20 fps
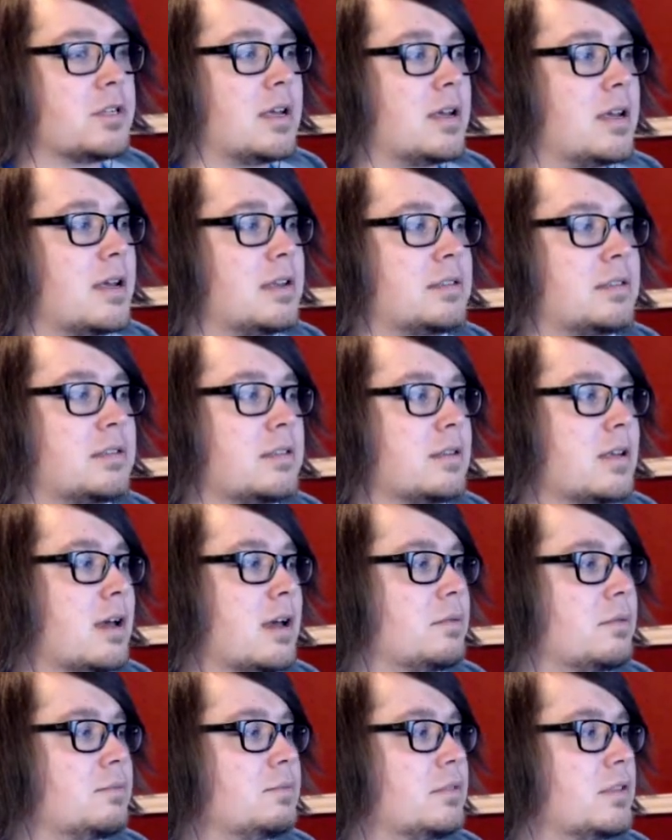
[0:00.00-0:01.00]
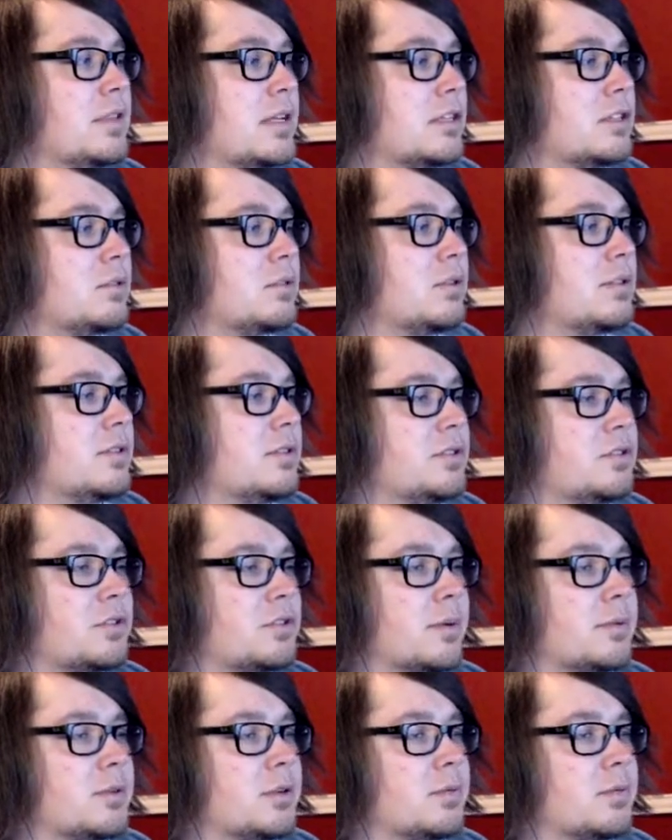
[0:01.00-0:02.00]
I'll link to it in the
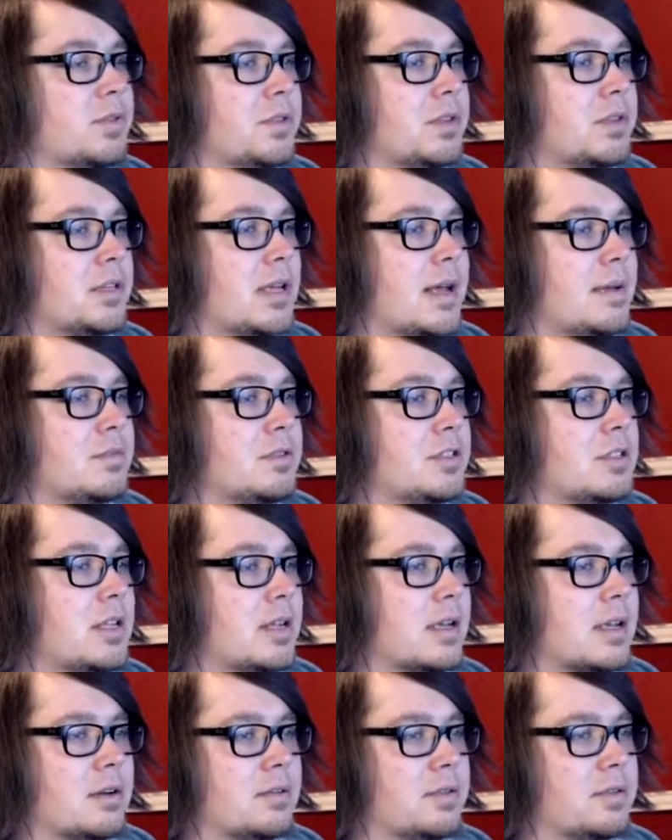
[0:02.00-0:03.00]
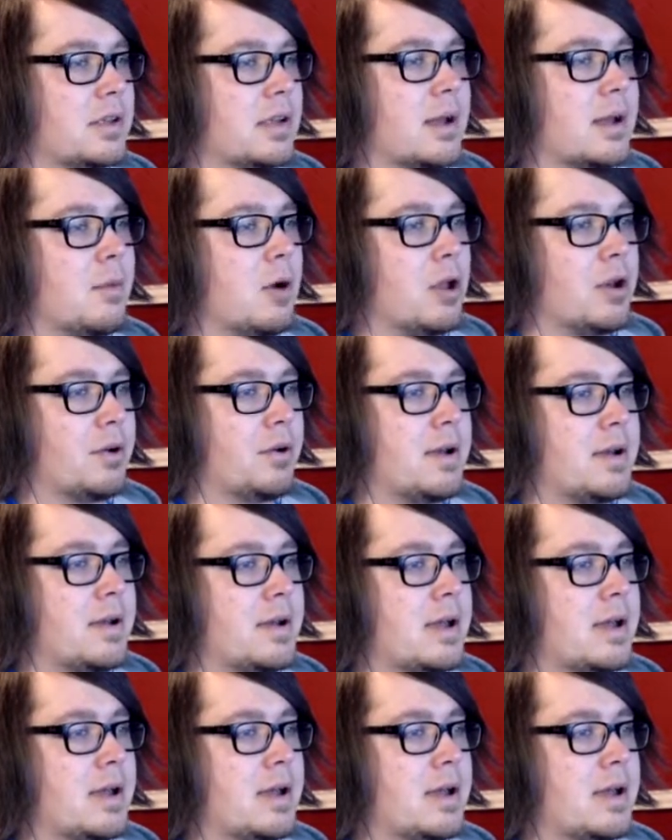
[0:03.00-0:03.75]
description with the time sync. I don't think I'm on it right